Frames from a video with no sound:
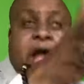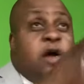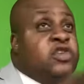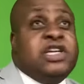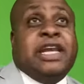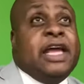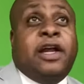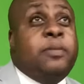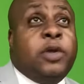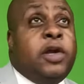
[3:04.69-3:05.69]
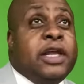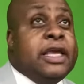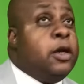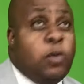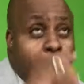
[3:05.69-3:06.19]
tonight I'm going to
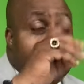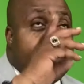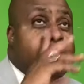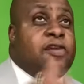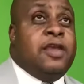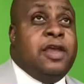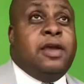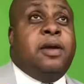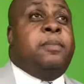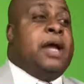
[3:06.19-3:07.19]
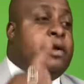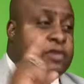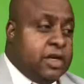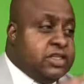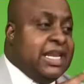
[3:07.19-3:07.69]
get a word to you
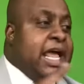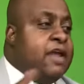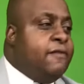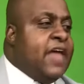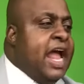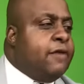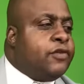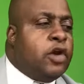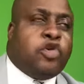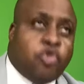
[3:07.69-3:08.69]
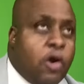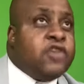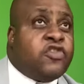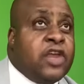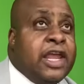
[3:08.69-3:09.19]
about there's life after a
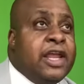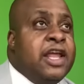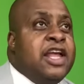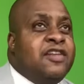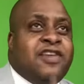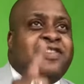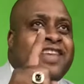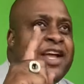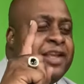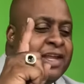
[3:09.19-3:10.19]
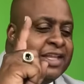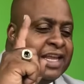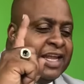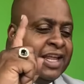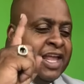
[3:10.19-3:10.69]
crushing, to tell you
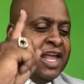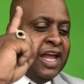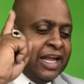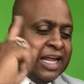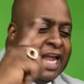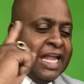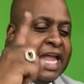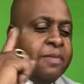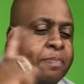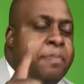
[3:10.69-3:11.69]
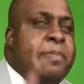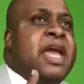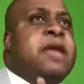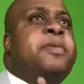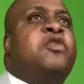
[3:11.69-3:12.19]
that, and
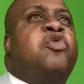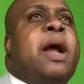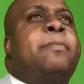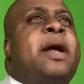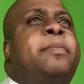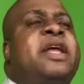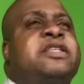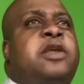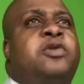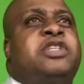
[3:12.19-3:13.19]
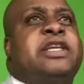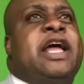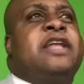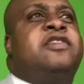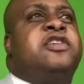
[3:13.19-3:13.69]
maybe try my best on
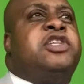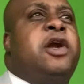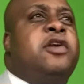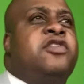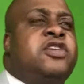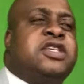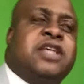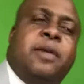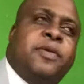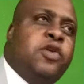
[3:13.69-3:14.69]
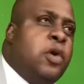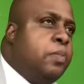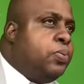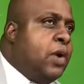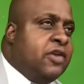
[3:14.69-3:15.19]
tonight to turn some of your
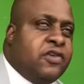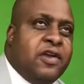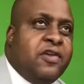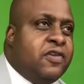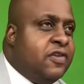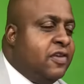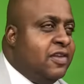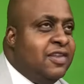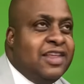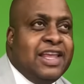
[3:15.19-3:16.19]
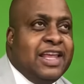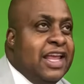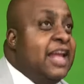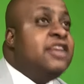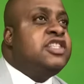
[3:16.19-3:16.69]
pressures
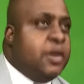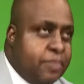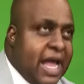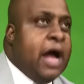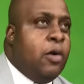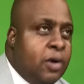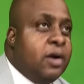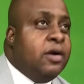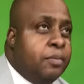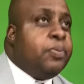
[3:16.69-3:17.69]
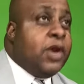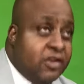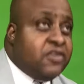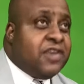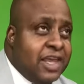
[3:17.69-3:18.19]
into power.
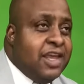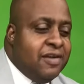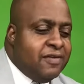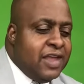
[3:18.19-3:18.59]
Preach, Steve.